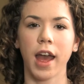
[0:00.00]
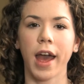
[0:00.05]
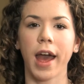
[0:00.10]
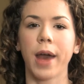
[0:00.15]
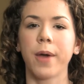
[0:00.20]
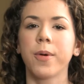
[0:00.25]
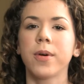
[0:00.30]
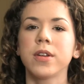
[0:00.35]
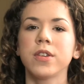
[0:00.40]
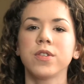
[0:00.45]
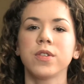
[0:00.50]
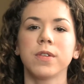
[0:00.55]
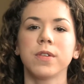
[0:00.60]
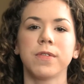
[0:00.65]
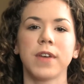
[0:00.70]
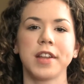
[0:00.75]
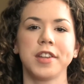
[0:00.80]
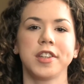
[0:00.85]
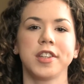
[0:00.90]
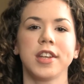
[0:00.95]
I want to
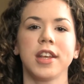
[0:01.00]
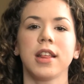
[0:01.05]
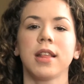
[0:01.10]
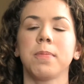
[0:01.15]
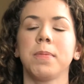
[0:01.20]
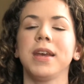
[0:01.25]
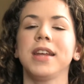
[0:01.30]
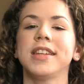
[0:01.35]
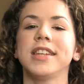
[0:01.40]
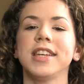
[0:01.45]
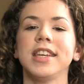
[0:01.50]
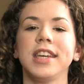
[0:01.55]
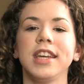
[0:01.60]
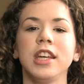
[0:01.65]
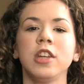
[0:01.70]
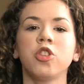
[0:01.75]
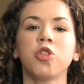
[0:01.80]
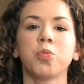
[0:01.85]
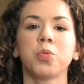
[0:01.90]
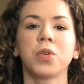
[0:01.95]
eventually speak to
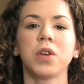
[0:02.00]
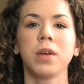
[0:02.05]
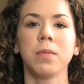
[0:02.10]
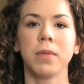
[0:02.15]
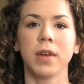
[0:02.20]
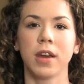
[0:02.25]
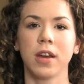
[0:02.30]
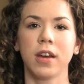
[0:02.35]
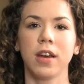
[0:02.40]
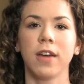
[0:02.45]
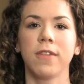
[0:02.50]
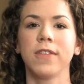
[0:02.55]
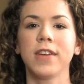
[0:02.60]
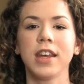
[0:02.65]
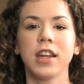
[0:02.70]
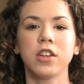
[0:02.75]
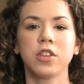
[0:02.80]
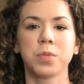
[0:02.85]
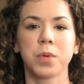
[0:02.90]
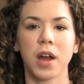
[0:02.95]
each premier of
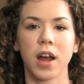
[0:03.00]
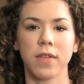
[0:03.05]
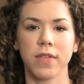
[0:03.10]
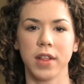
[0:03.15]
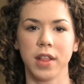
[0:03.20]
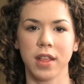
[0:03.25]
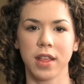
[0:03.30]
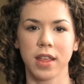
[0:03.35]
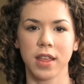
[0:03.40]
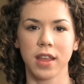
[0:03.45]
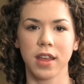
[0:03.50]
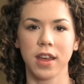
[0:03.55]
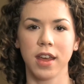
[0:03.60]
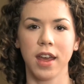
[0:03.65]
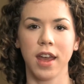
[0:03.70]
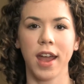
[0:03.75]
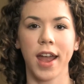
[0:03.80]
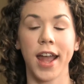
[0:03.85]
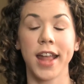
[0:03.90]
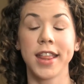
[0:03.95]
each province,
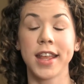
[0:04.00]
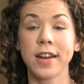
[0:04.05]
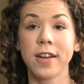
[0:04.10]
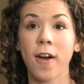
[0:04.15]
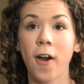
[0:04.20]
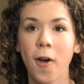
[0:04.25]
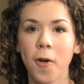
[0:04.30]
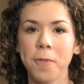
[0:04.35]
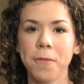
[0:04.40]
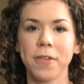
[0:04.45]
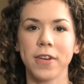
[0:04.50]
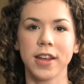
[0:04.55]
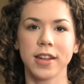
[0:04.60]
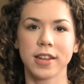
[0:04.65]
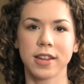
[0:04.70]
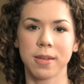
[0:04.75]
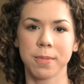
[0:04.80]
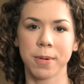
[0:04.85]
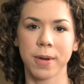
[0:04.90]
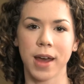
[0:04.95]
and then hopefully
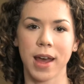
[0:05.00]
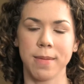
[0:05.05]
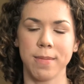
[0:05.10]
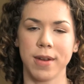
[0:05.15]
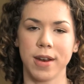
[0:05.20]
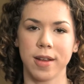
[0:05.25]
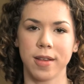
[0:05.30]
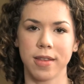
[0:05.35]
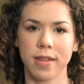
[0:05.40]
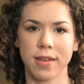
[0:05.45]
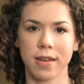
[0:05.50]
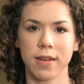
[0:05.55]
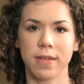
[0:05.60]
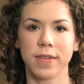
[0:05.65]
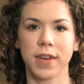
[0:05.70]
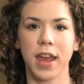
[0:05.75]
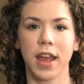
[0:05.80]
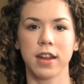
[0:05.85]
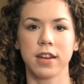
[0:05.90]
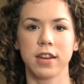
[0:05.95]
to the Prime Minister
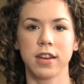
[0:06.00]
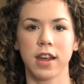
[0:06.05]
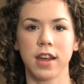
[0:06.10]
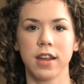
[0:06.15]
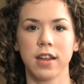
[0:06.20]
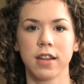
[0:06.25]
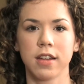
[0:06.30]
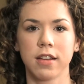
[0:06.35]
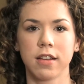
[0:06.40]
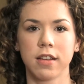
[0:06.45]
of Canada.